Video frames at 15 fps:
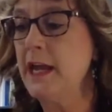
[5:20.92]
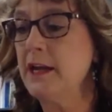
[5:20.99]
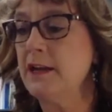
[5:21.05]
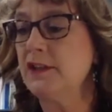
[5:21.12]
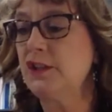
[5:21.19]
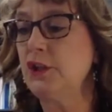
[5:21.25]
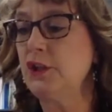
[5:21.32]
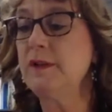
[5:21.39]

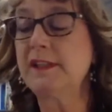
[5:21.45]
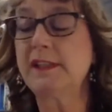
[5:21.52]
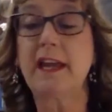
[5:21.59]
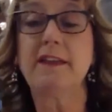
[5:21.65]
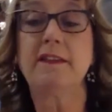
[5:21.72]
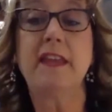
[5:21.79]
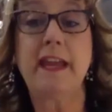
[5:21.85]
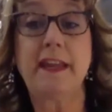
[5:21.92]
Students
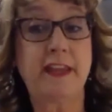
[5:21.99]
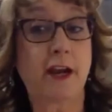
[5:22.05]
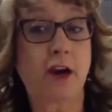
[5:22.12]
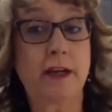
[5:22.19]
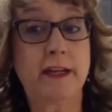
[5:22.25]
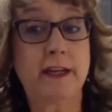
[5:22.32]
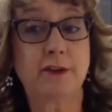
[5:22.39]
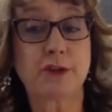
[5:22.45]
can
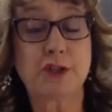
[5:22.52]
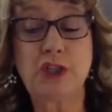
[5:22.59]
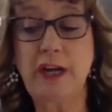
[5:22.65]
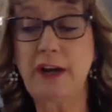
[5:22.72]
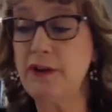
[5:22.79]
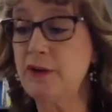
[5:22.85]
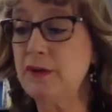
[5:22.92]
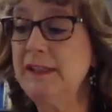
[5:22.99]
either
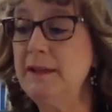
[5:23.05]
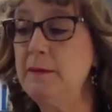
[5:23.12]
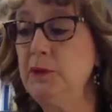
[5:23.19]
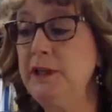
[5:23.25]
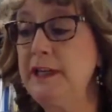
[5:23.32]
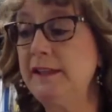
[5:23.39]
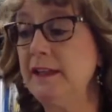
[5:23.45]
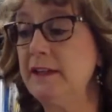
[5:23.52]
share their
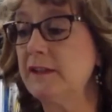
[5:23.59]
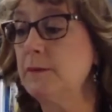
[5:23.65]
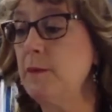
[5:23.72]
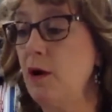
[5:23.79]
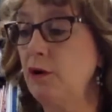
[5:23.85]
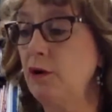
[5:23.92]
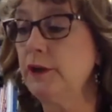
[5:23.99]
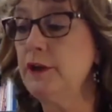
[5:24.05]
similes in
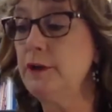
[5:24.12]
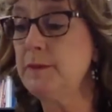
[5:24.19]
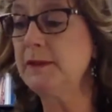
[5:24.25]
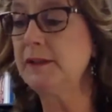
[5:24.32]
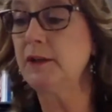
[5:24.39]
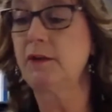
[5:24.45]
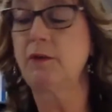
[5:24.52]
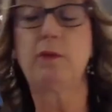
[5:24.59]
small
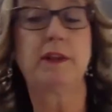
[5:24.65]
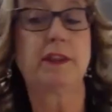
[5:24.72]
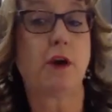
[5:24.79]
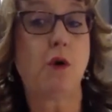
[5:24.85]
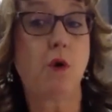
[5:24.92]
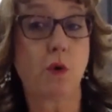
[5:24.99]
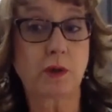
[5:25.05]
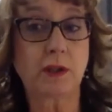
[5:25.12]
groups with the
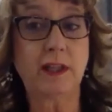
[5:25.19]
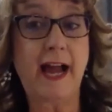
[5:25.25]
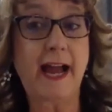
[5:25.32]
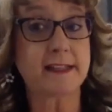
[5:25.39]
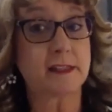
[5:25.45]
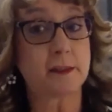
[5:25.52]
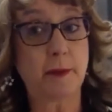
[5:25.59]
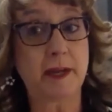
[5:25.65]
whole
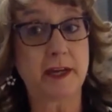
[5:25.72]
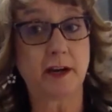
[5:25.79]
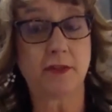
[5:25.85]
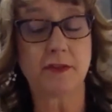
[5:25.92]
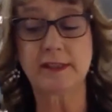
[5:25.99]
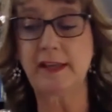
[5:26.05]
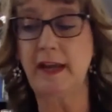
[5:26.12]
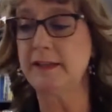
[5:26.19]
class, depending on
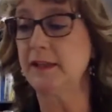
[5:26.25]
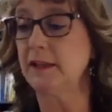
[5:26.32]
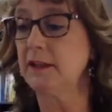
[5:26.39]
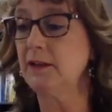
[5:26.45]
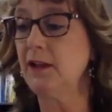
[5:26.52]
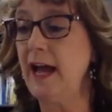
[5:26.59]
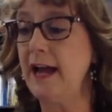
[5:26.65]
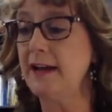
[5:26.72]
the size of the
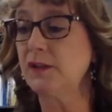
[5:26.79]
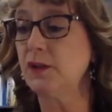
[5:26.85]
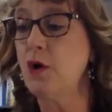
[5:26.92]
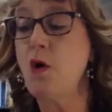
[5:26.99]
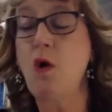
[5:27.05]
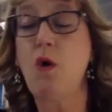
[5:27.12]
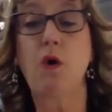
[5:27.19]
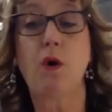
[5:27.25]
class,
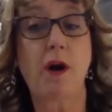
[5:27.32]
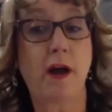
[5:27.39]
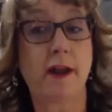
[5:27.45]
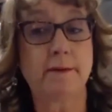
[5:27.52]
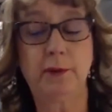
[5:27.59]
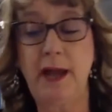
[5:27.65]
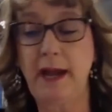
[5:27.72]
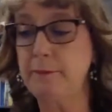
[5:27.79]
or on
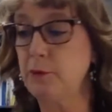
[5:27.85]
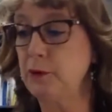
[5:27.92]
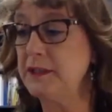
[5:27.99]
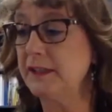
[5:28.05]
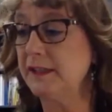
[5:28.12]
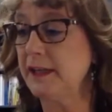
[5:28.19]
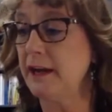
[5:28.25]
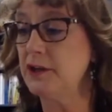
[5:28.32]
a Blackboard
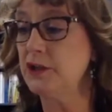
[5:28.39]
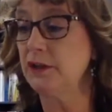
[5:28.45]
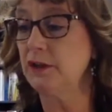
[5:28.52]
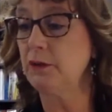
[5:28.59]
discussion